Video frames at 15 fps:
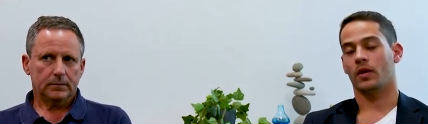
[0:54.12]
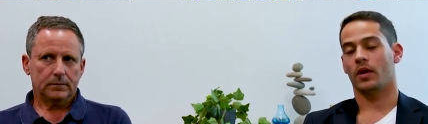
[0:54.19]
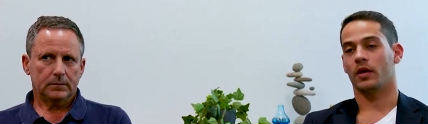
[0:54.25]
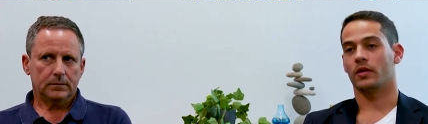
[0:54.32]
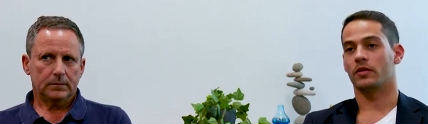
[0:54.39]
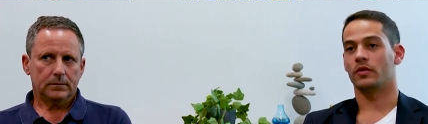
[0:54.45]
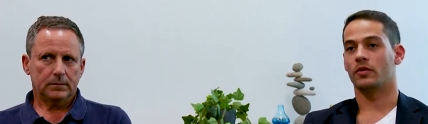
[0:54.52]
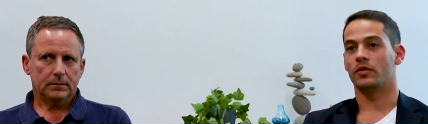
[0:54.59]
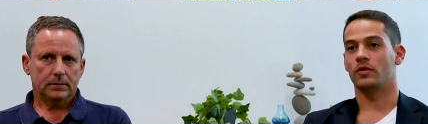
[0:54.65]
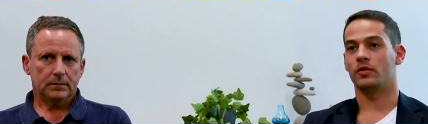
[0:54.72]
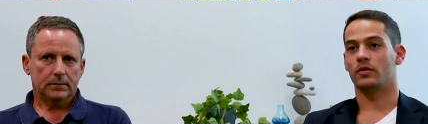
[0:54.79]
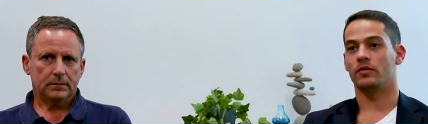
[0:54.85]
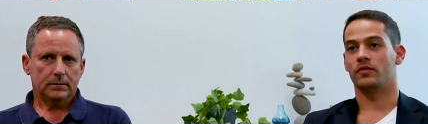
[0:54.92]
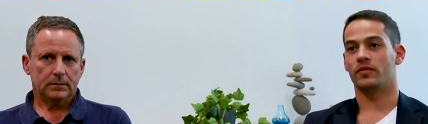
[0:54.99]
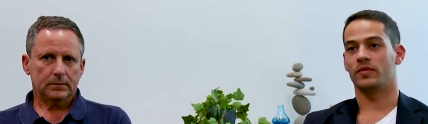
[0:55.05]
Speaker 1: And
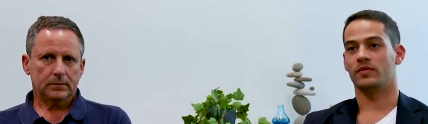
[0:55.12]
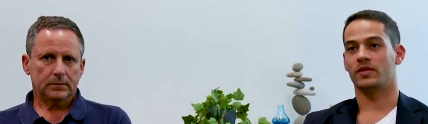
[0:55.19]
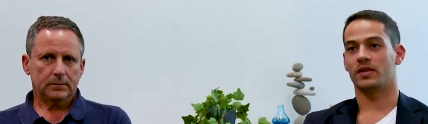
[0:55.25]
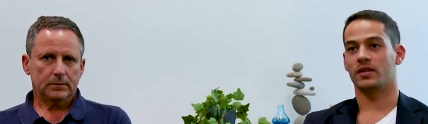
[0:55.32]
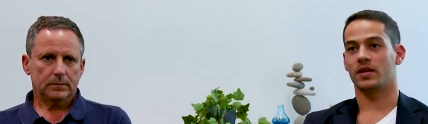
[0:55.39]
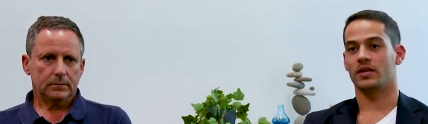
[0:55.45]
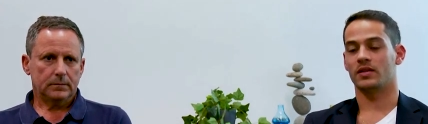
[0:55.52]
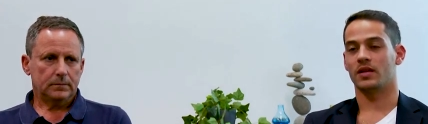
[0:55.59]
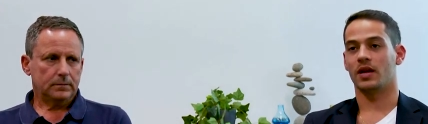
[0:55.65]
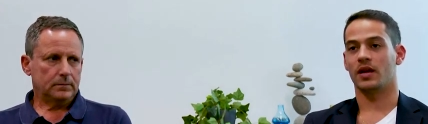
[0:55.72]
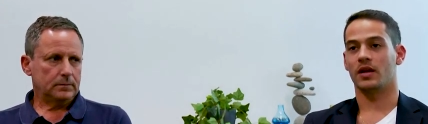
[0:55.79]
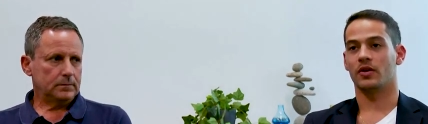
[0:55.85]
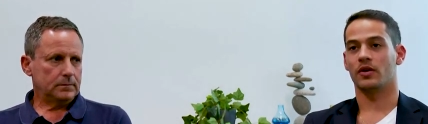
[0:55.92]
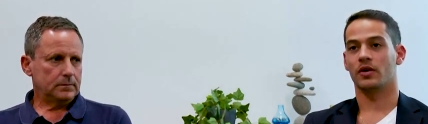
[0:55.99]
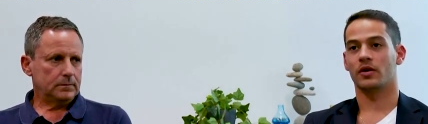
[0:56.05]
15 days
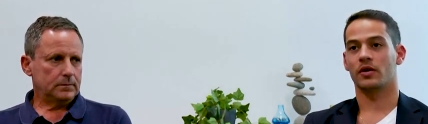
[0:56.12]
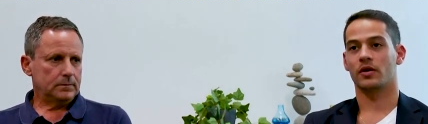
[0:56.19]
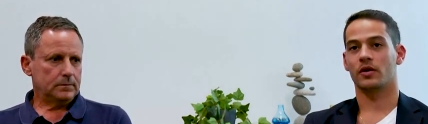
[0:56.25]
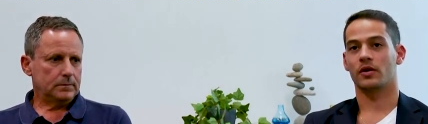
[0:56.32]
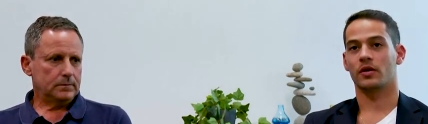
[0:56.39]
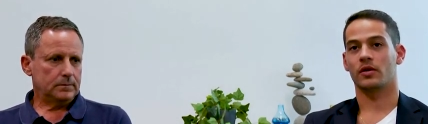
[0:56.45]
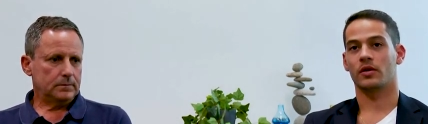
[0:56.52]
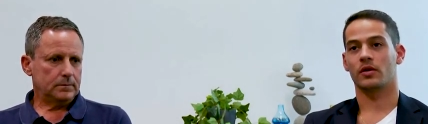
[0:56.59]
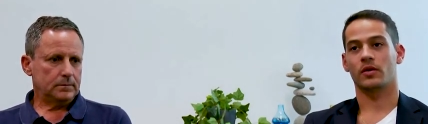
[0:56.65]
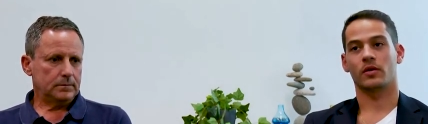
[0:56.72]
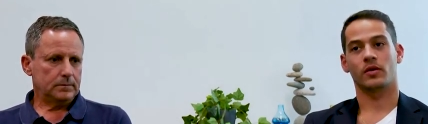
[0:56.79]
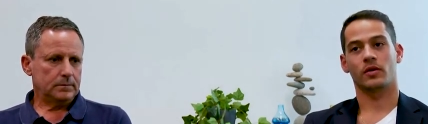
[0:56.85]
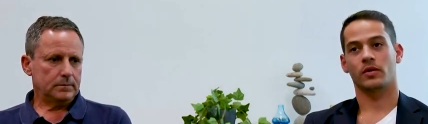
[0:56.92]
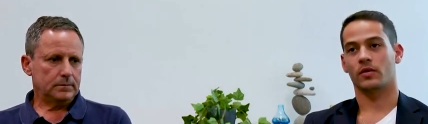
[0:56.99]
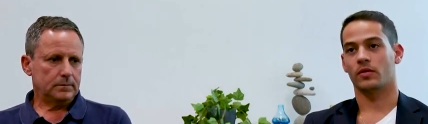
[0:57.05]
later,
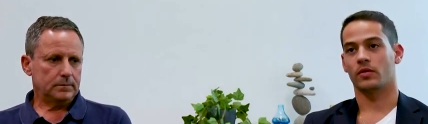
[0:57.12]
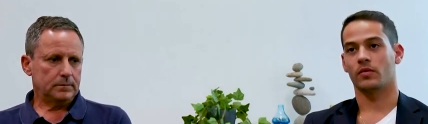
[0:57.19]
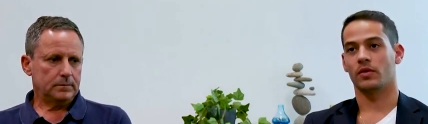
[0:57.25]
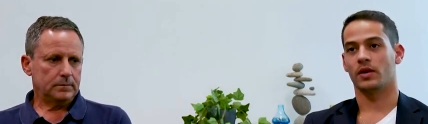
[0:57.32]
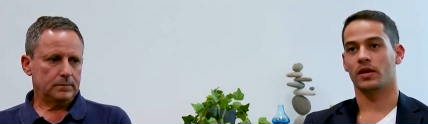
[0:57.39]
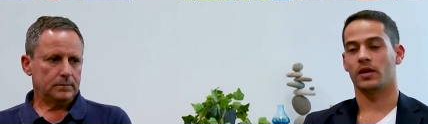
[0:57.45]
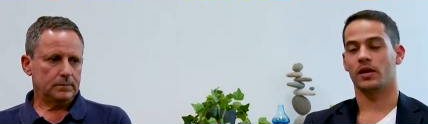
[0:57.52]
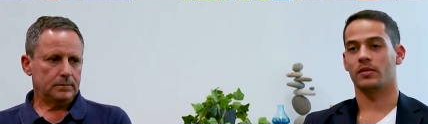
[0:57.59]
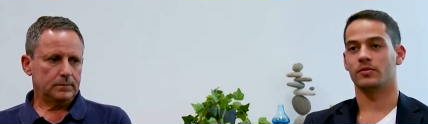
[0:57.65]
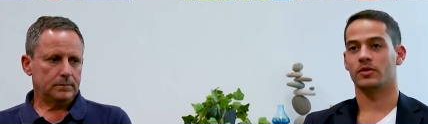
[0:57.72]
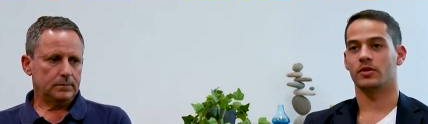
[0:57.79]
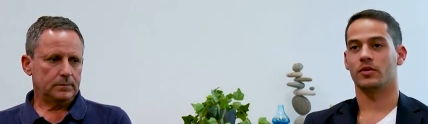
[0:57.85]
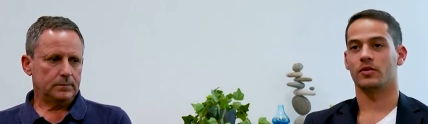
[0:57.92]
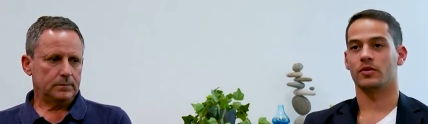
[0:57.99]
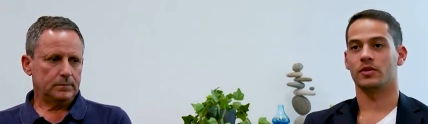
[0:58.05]
we came to
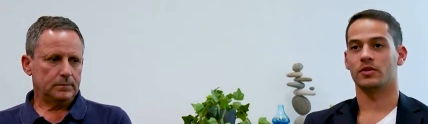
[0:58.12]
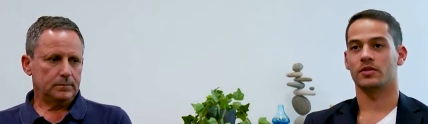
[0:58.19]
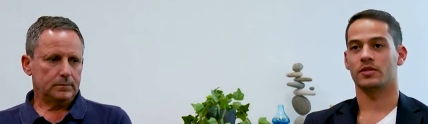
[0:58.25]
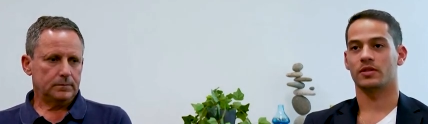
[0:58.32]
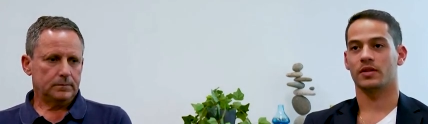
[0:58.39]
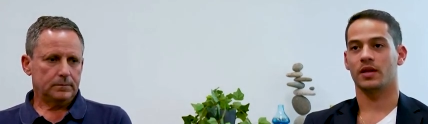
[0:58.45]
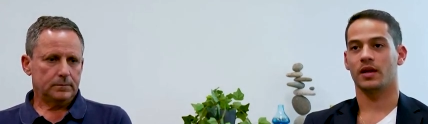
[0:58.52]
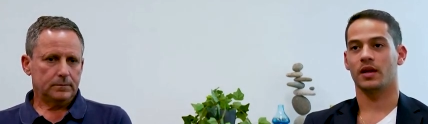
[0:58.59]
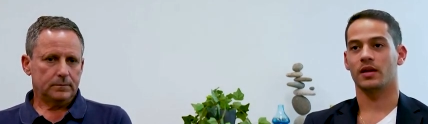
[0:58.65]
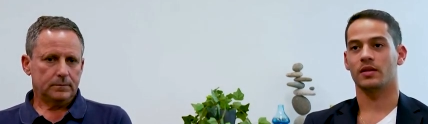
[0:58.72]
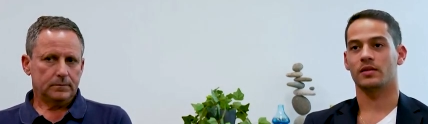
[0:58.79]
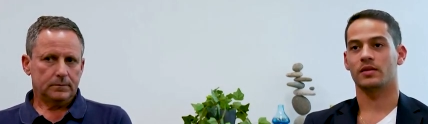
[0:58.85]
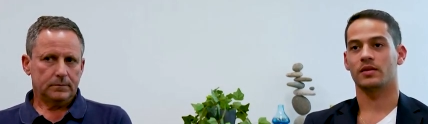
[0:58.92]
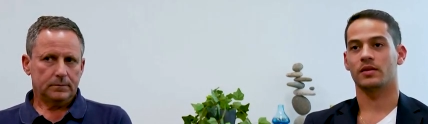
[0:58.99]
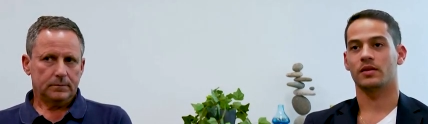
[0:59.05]
notice that,
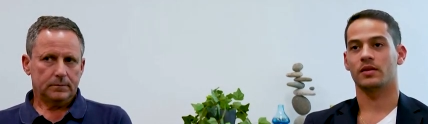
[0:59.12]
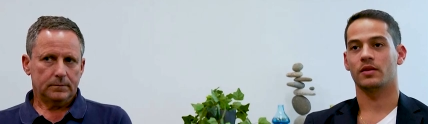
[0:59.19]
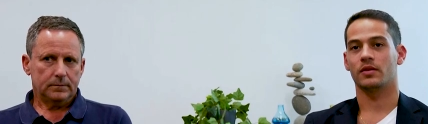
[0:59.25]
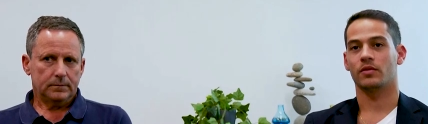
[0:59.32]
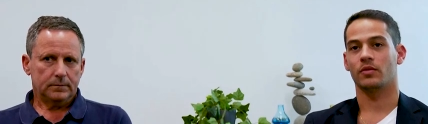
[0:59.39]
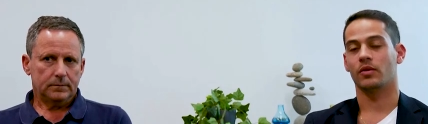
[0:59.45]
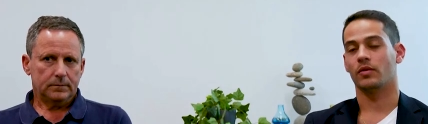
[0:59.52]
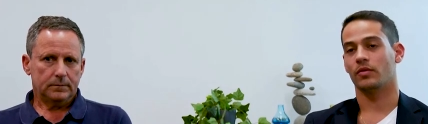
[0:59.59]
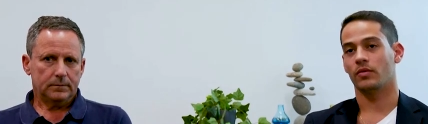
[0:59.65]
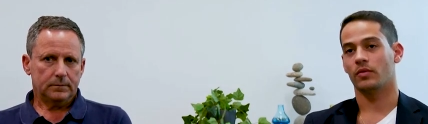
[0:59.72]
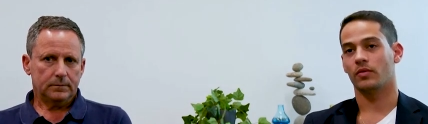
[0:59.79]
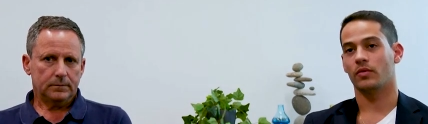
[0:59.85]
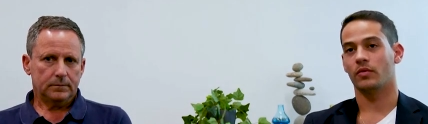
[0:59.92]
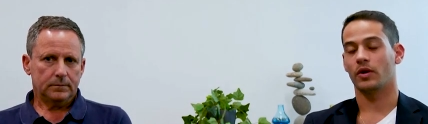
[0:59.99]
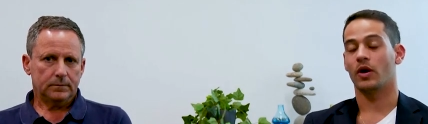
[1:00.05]
well,
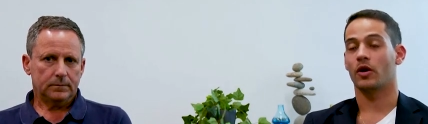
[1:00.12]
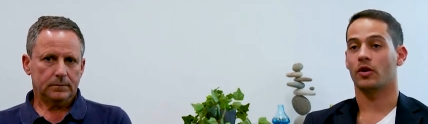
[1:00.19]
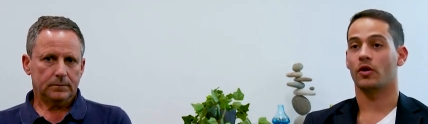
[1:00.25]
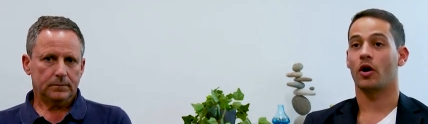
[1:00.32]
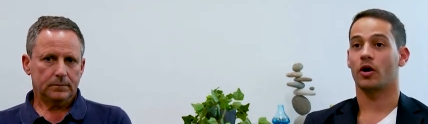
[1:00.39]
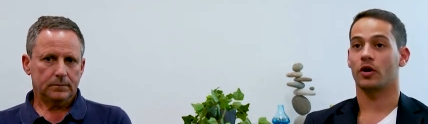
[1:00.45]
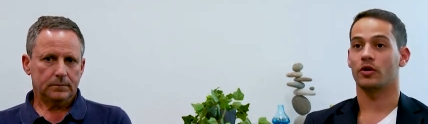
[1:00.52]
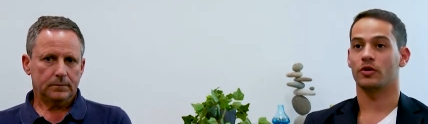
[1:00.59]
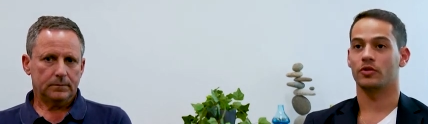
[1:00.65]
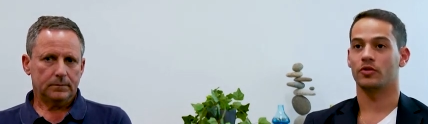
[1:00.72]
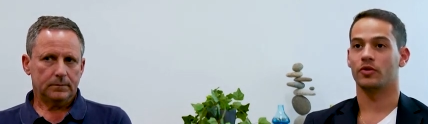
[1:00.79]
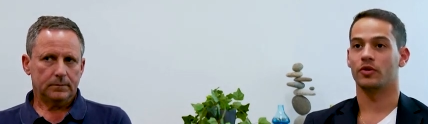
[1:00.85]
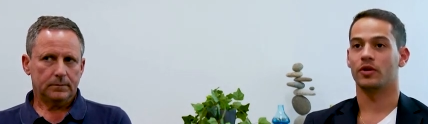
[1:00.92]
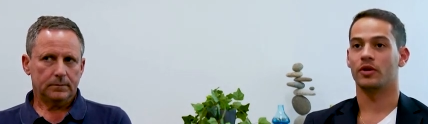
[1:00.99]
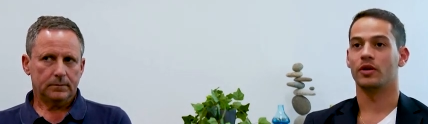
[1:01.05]
we got a knock on our
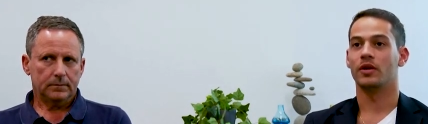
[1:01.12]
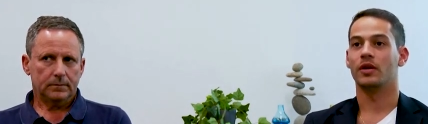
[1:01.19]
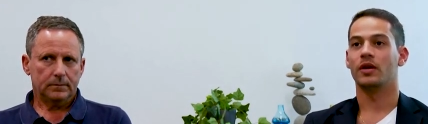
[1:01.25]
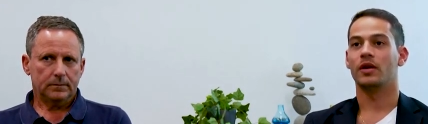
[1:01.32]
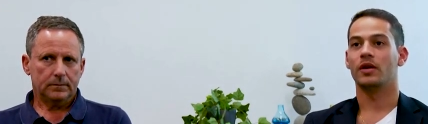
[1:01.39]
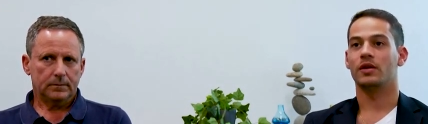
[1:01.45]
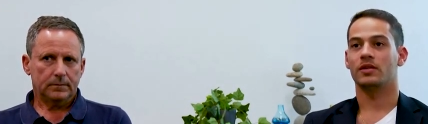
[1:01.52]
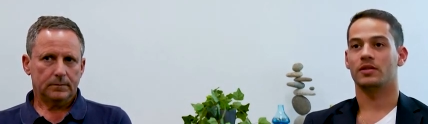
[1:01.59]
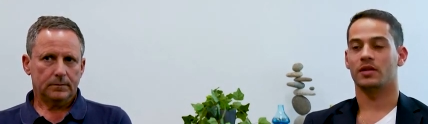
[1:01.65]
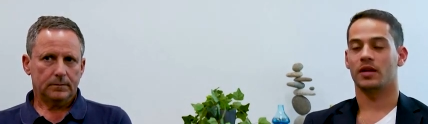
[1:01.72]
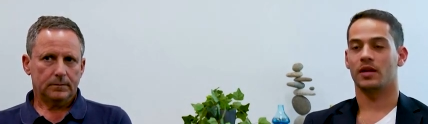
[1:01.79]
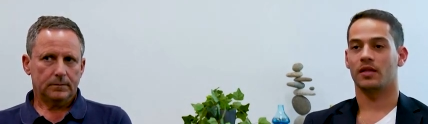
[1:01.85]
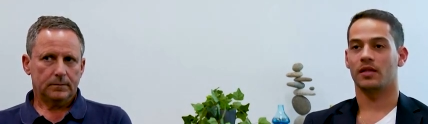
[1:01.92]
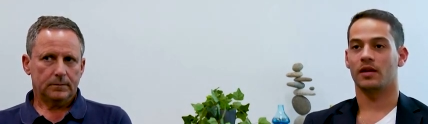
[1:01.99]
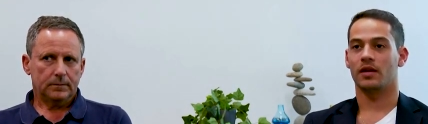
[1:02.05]
door
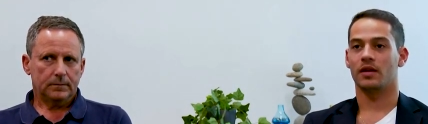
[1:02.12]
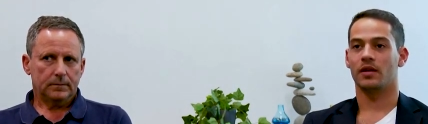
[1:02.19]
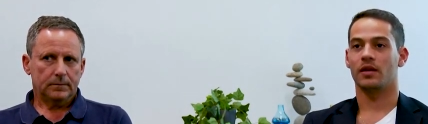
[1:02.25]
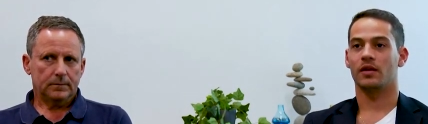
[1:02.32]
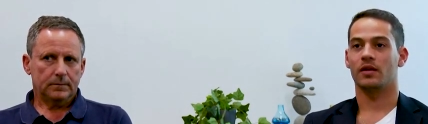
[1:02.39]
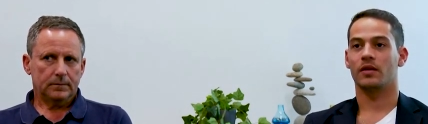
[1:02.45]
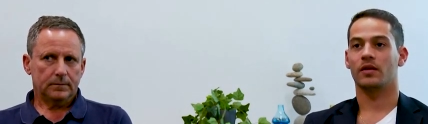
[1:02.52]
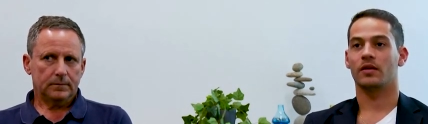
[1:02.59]
saying they